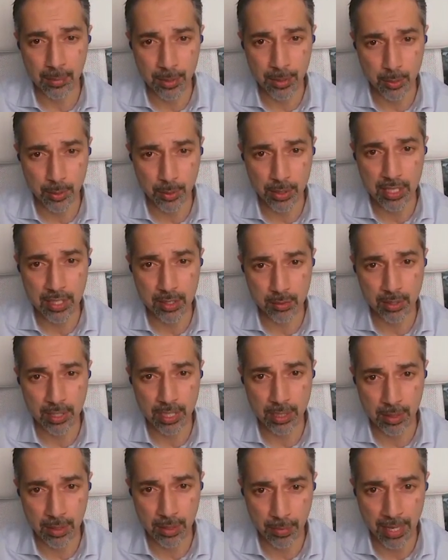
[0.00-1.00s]
between
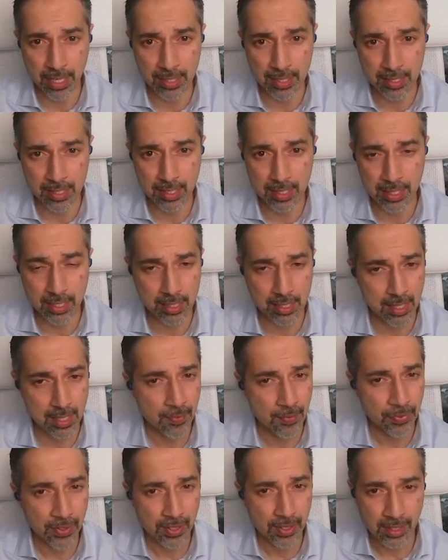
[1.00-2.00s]
Israel and the
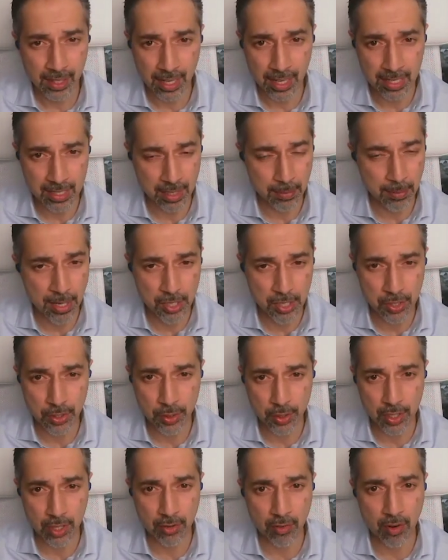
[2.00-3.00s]
Palestinians. As I
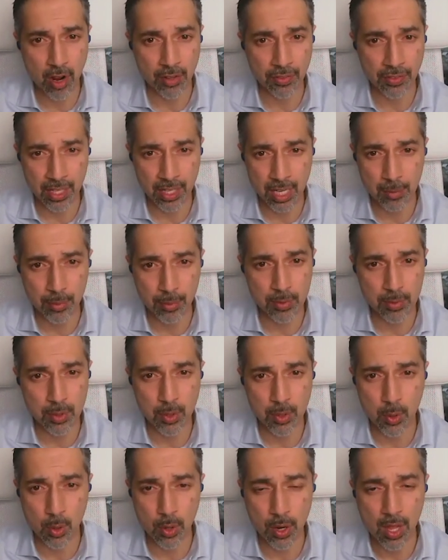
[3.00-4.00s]
mentioned earlier on, the Abrams
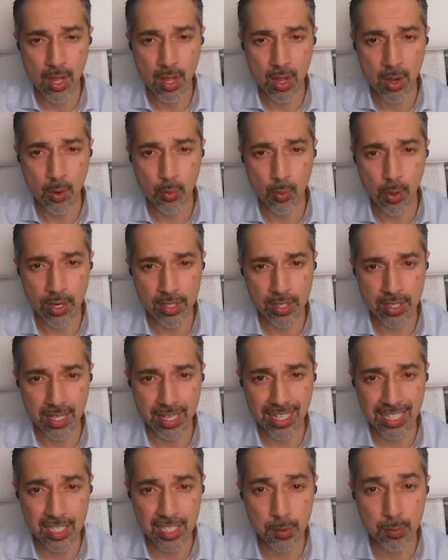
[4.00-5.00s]
Accord
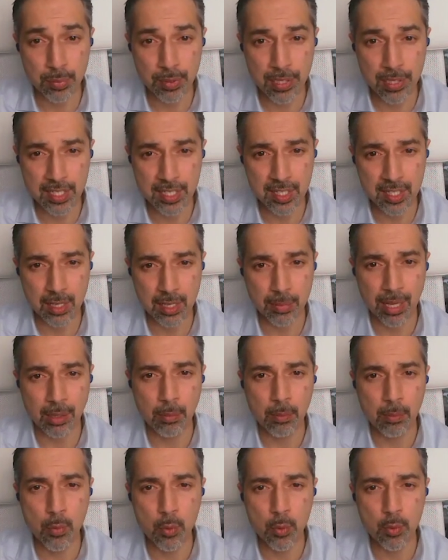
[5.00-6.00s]
was explicit
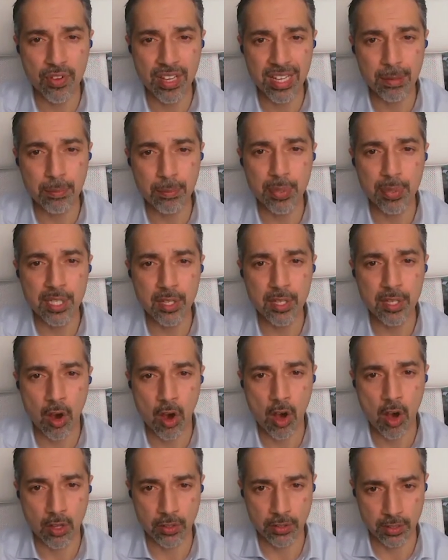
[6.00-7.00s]
about moving
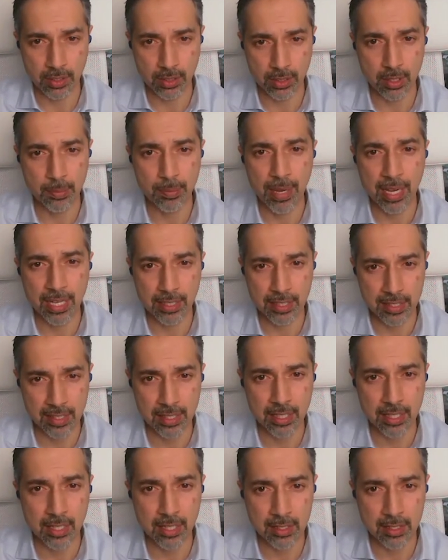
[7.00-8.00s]
beyond the
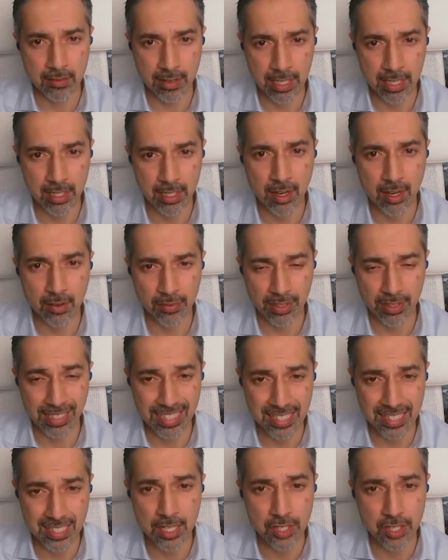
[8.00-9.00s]
Palestinian-Israeli
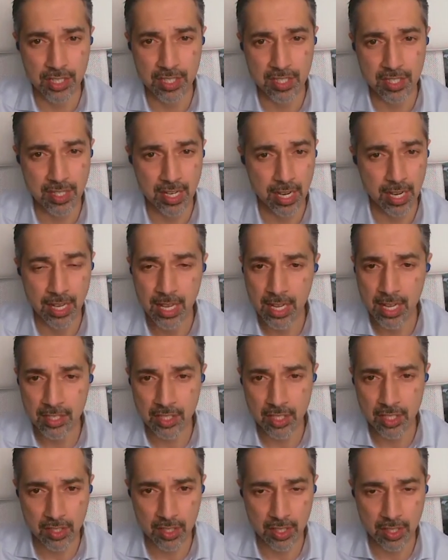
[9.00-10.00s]
conflict, essentially saying,
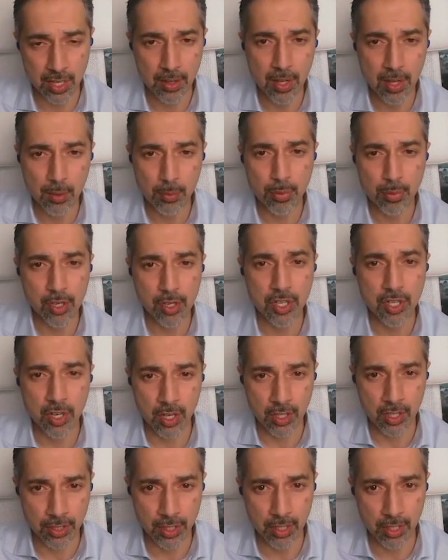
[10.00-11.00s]
just going to brush it
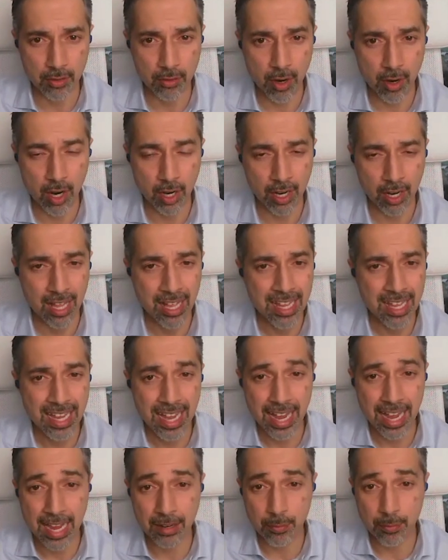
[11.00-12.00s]
under the rug.
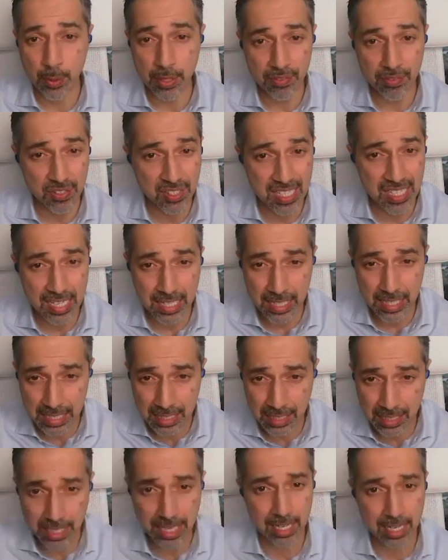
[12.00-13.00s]
And we've seen
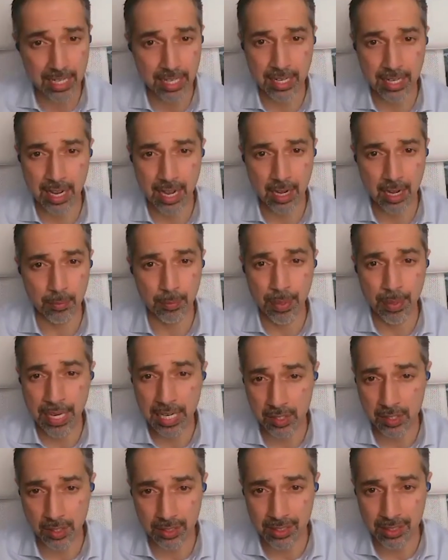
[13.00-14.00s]
clearly now,
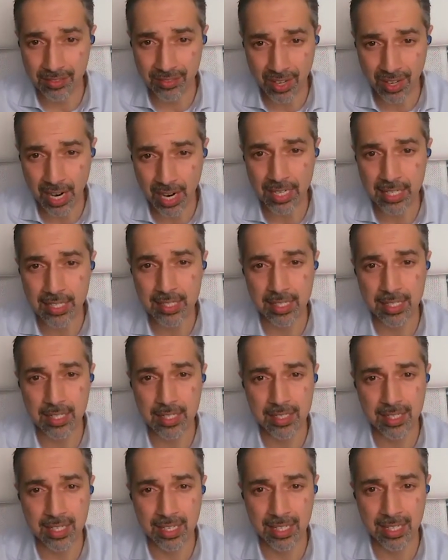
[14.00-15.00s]
based on the violence that
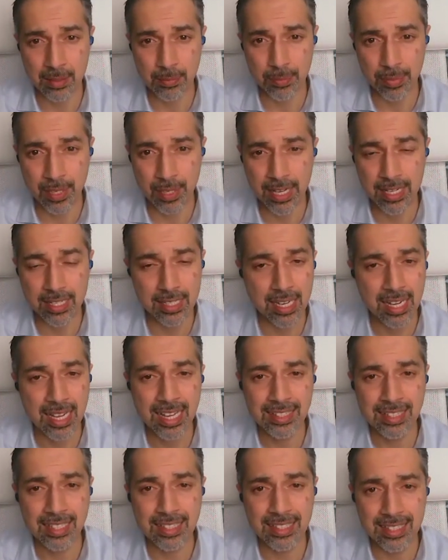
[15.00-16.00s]
is taking
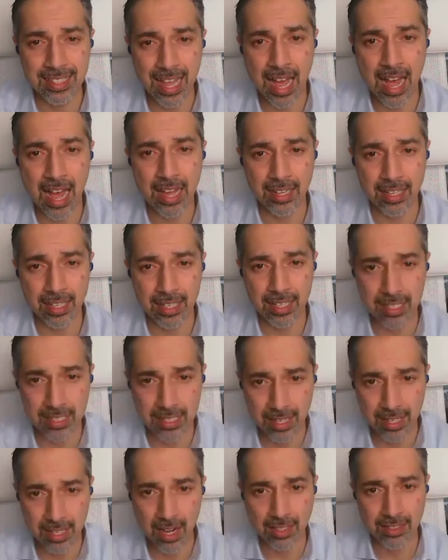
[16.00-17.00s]
place, that that
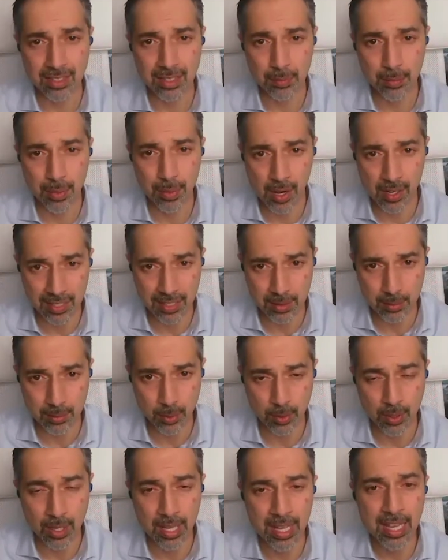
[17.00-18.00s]
is not
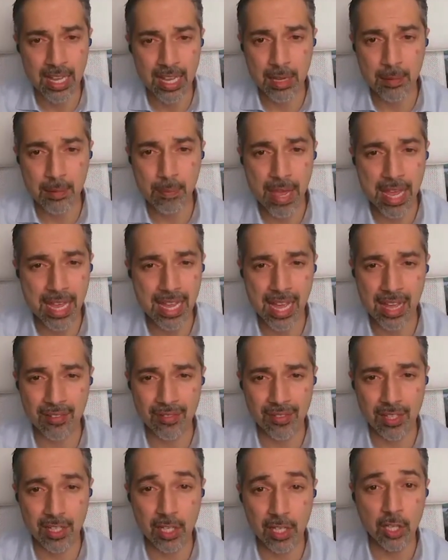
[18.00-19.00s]
possible. It may
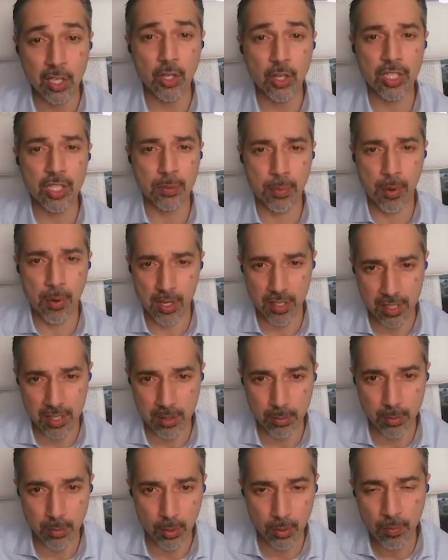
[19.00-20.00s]
have looked
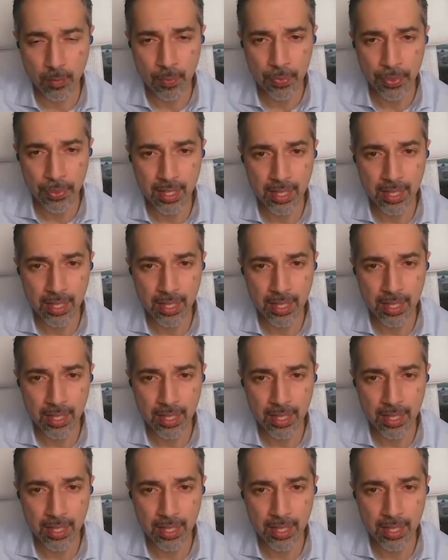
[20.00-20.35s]
possible